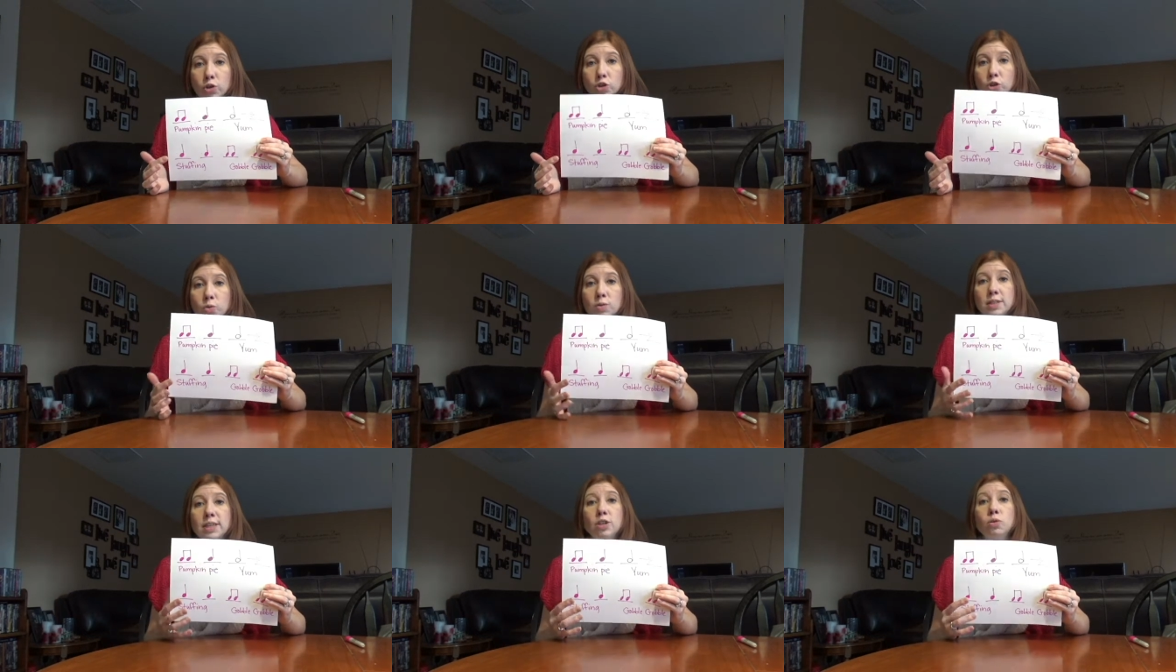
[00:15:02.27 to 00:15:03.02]

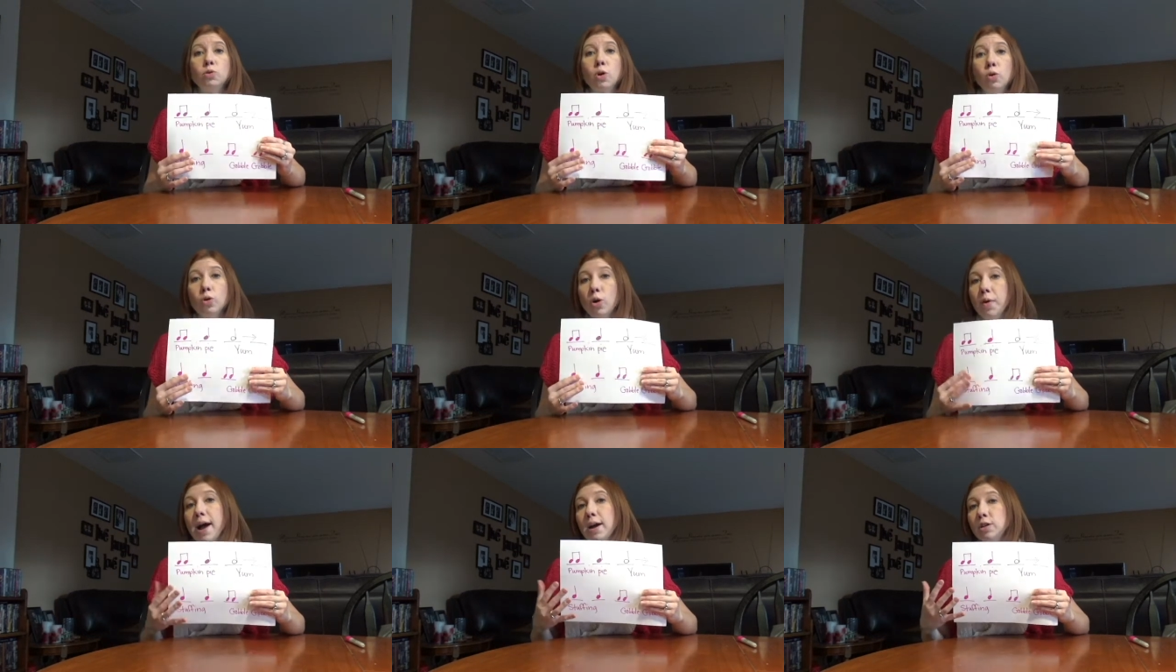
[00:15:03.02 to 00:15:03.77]
students and you don't
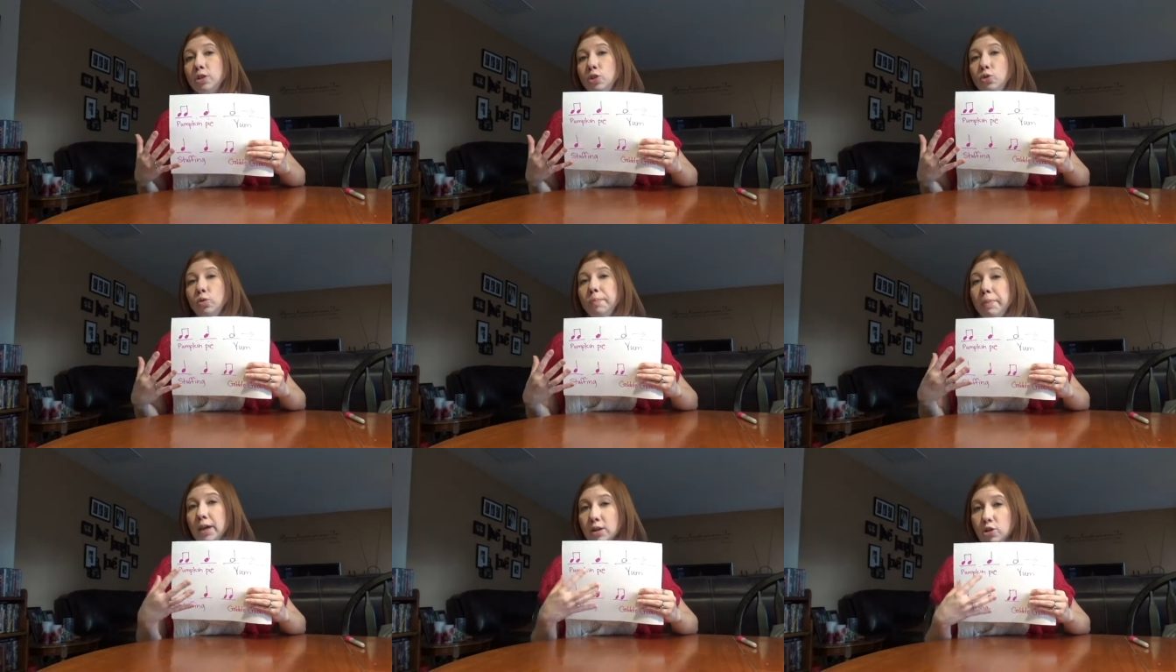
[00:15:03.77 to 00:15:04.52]
know how to do
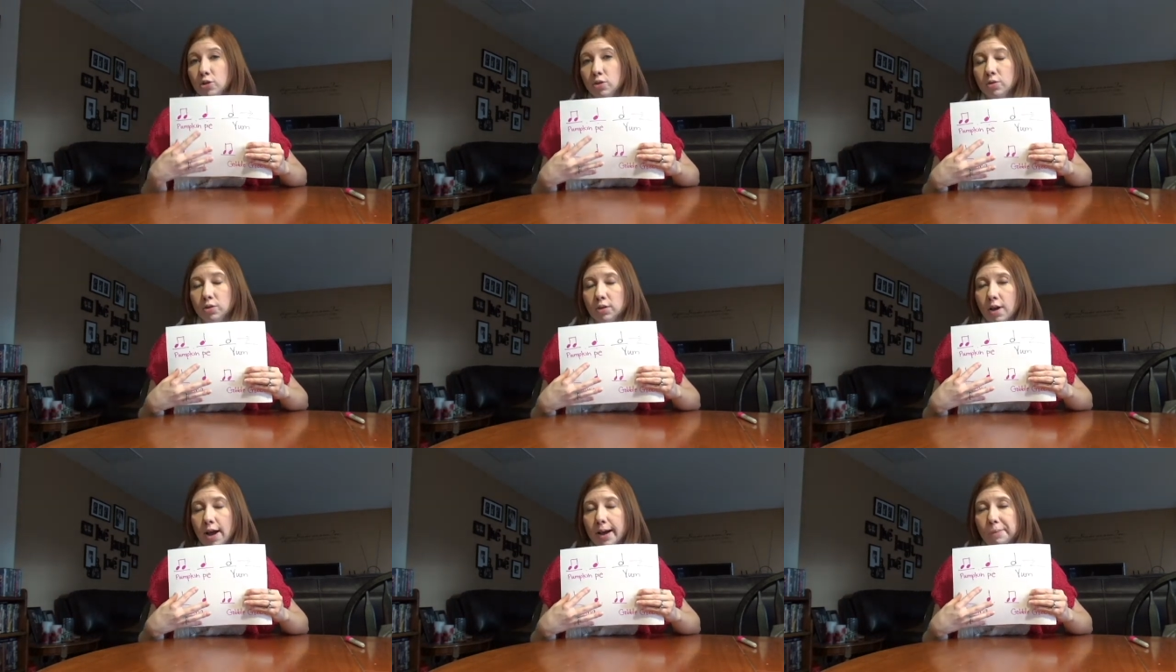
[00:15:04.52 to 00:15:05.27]
pictures
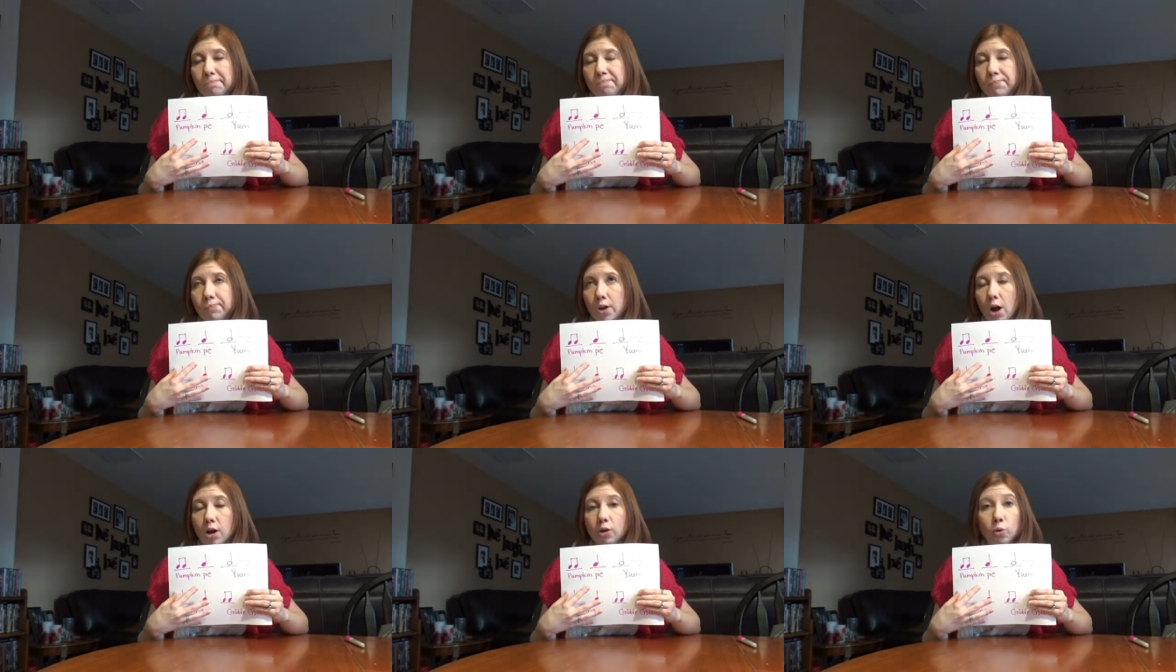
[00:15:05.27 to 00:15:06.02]
um,
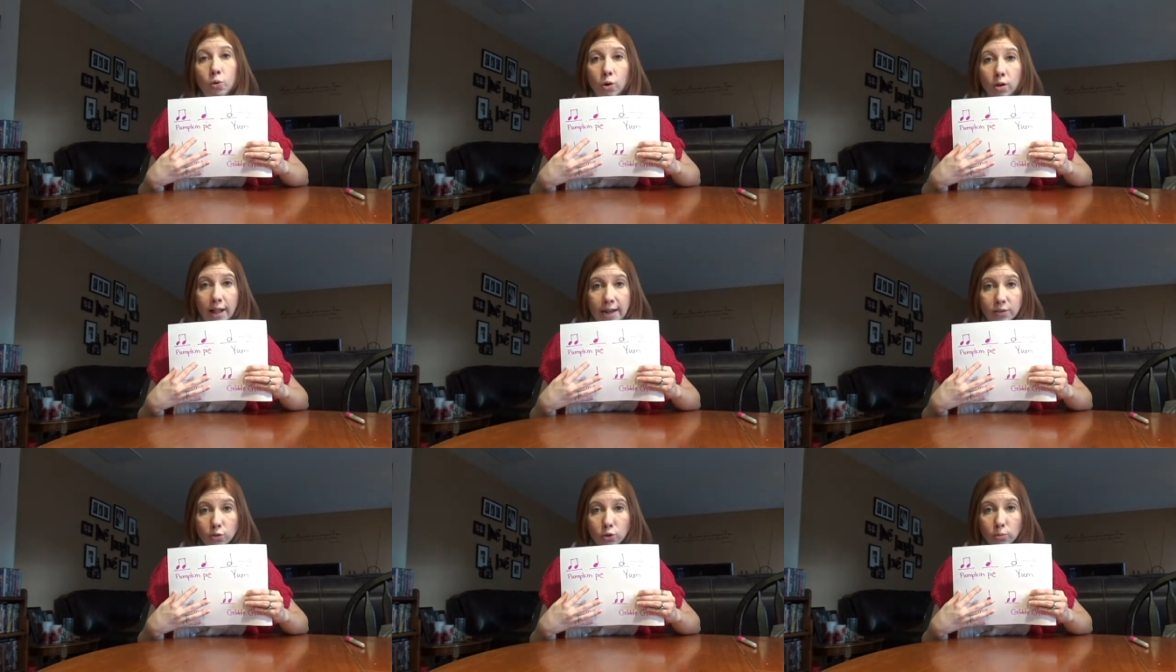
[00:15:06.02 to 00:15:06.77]
on Google
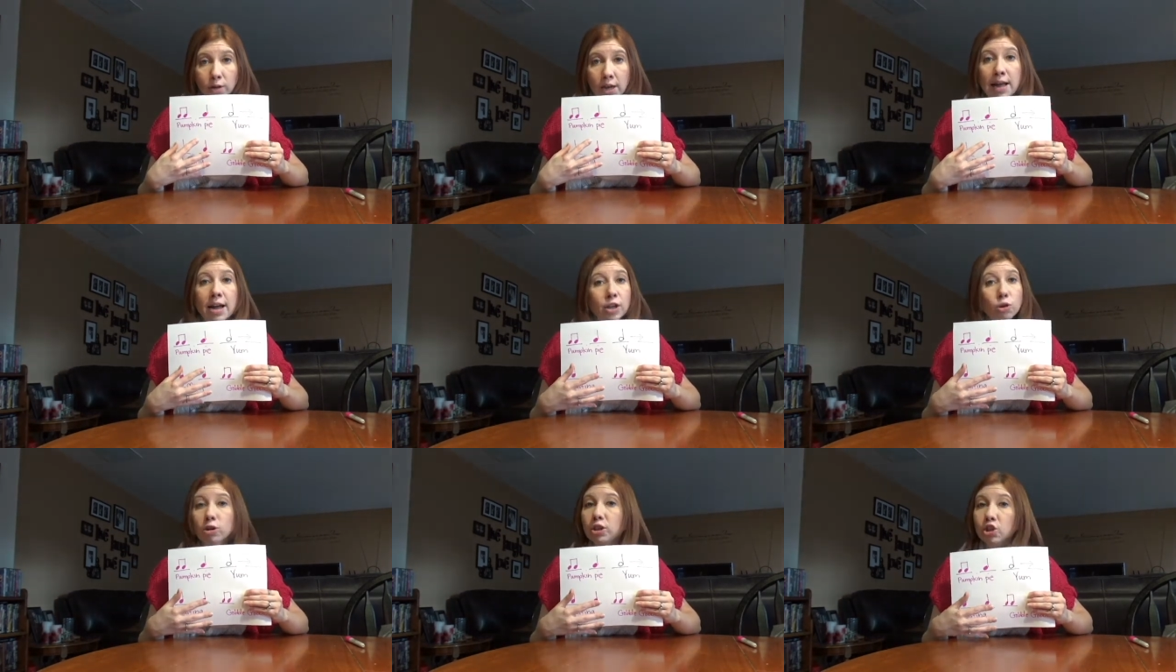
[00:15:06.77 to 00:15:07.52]
Classroom,
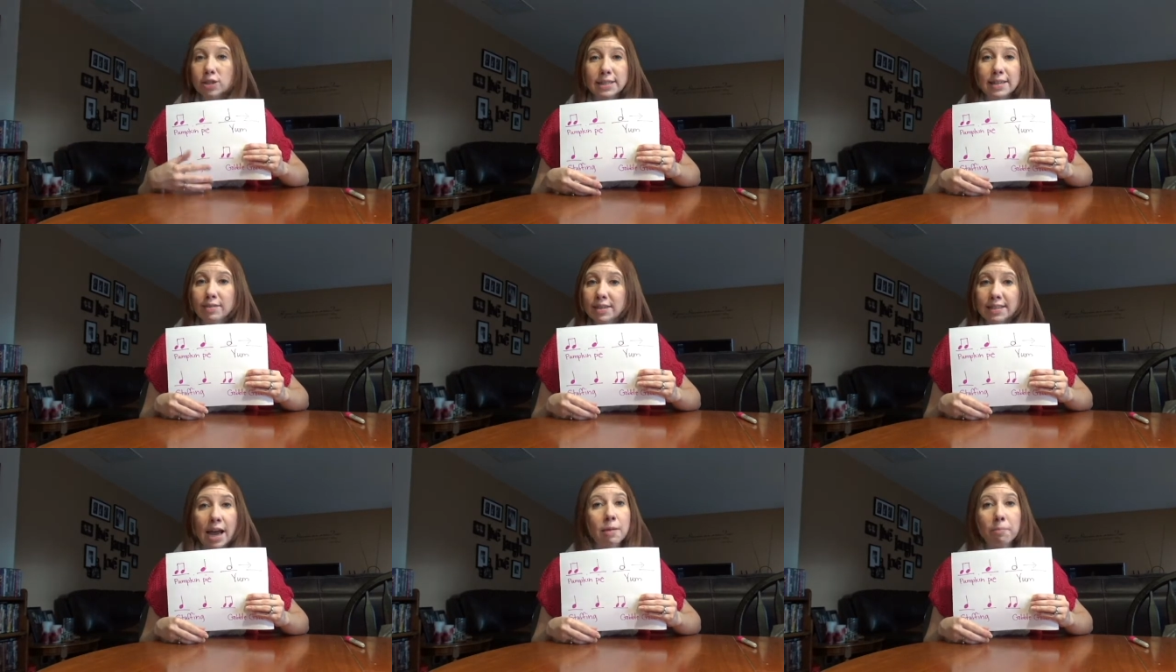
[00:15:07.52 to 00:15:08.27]
you could just even
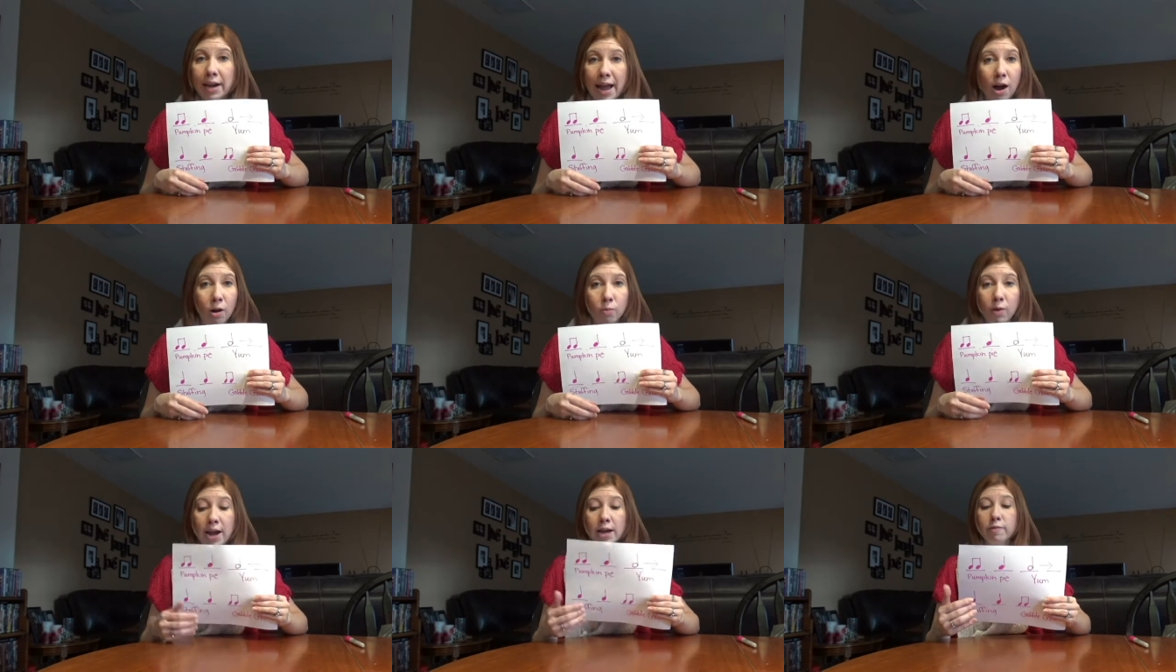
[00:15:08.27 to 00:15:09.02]
type it out, right?